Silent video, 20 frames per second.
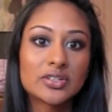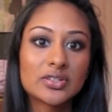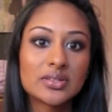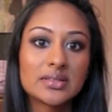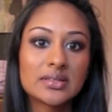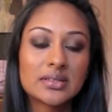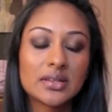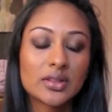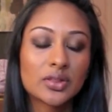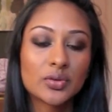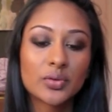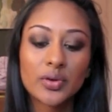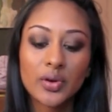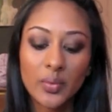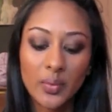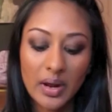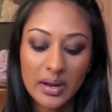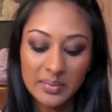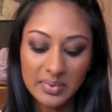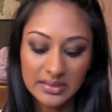just threw it
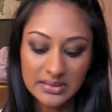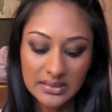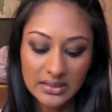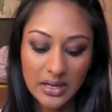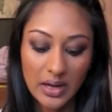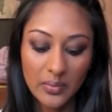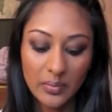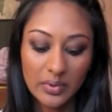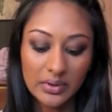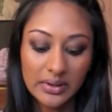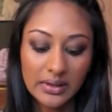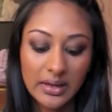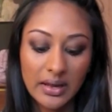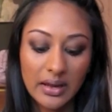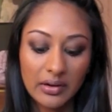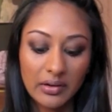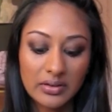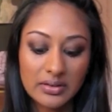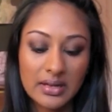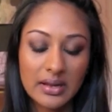away because it got really
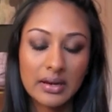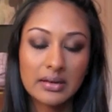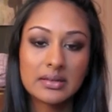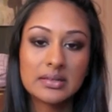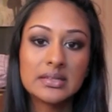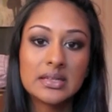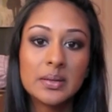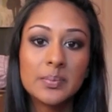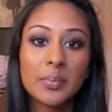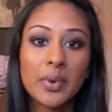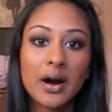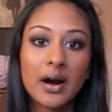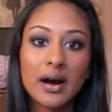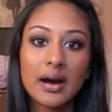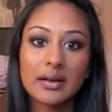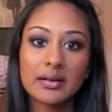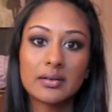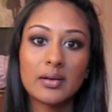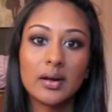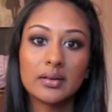irritating to
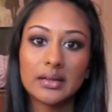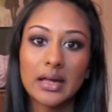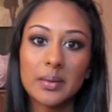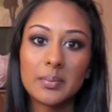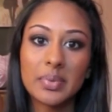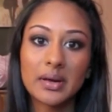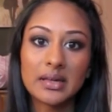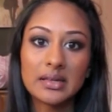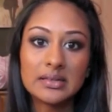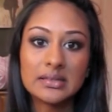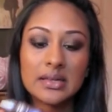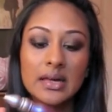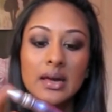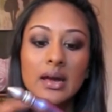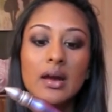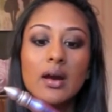depot and all that because